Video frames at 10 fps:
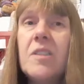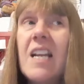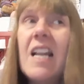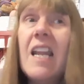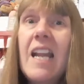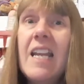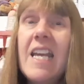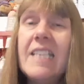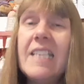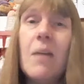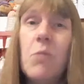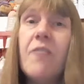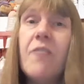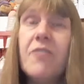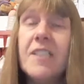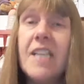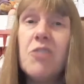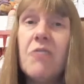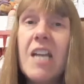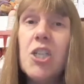like, clearly he said, I'm looking for a
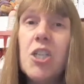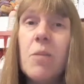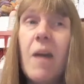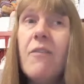sexual relationship.